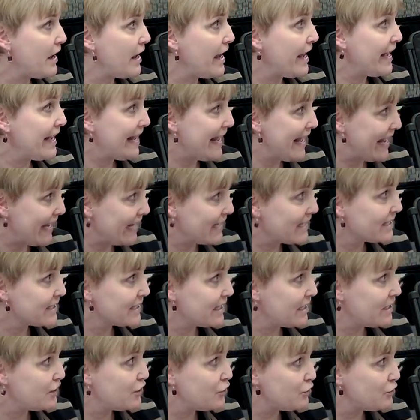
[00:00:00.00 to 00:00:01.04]
enhance
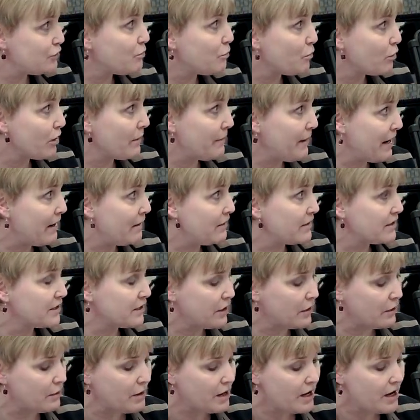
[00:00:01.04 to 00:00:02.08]
and do more about.
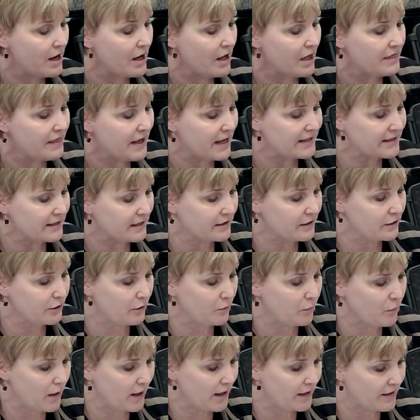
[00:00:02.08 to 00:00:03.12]
So that's
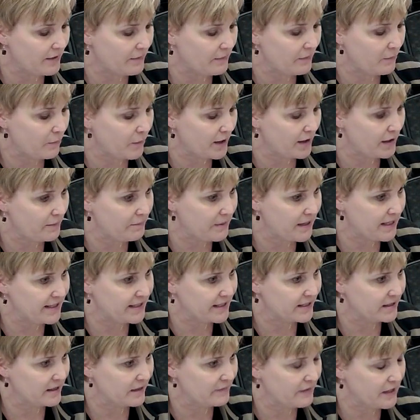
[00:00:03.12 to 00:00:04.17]
one of the
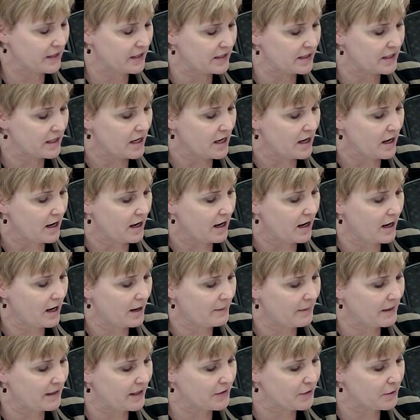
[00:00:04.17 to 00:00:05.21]
pieces of it.
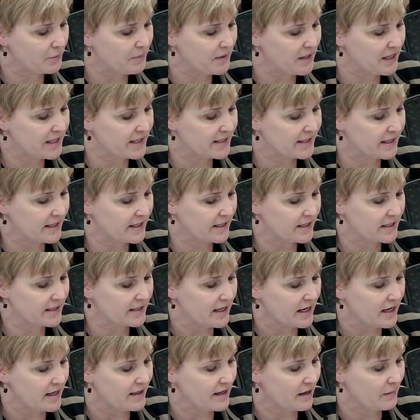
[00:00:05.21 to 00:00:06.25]
Another piece is
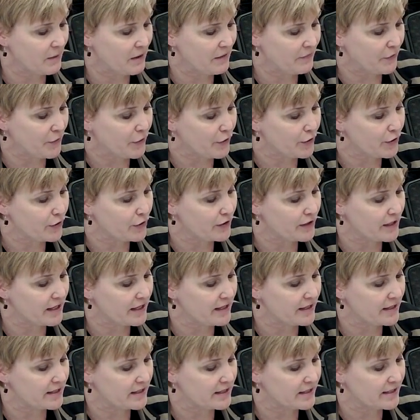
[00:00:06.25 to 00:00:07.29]
that we've heard
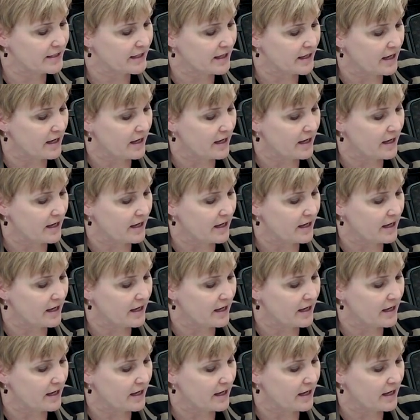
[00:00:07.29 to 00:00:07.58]
is,